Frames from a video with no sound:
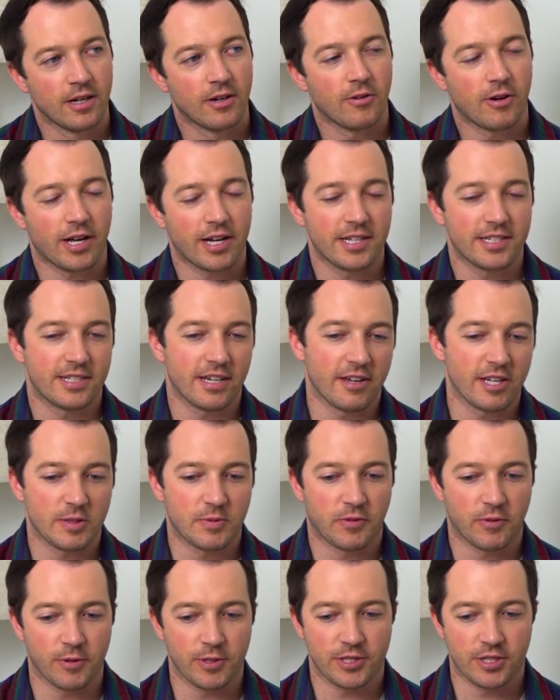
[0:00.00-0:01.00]
Well, I didn't tell you this
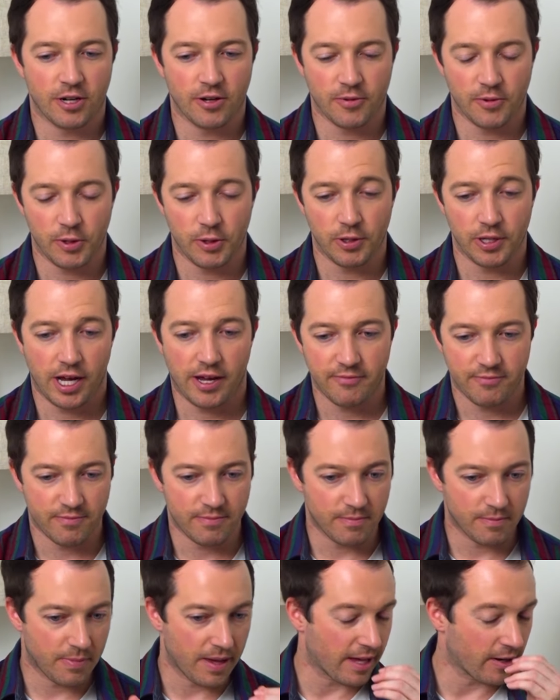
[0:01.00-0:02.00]
before we started rolling. I've
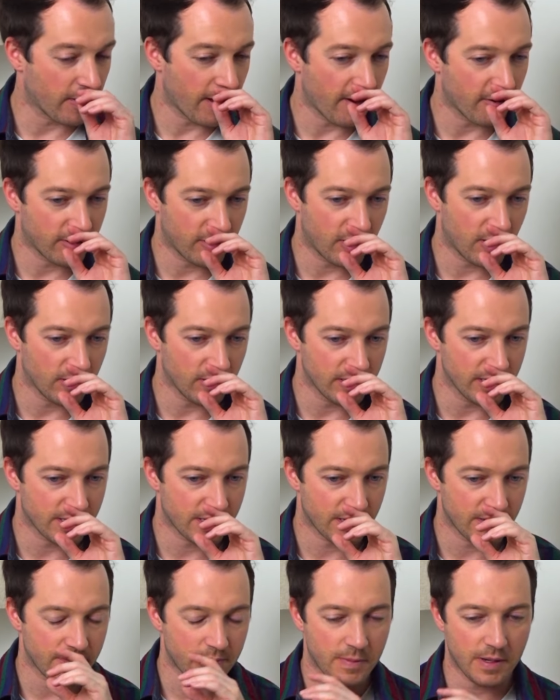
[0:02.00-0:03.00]
battled
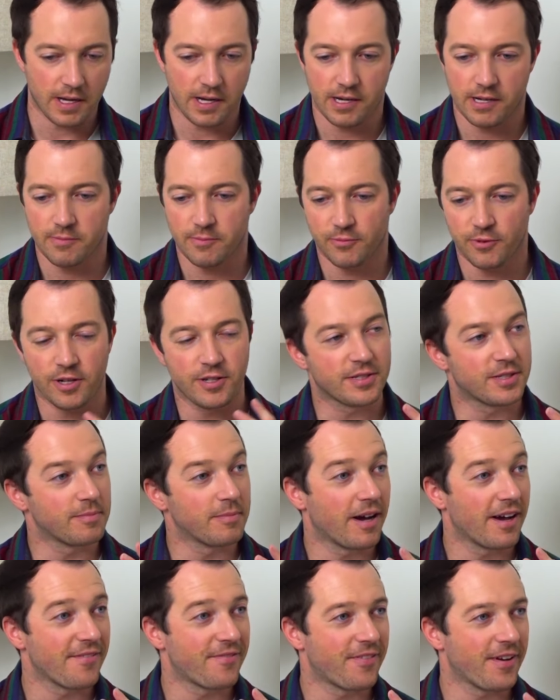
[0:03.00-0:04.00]
alcoholism, runs in
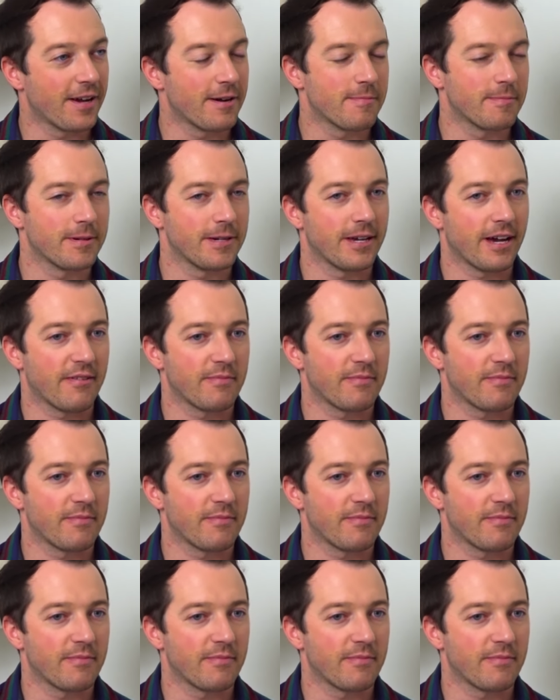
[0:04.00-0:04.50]
my family.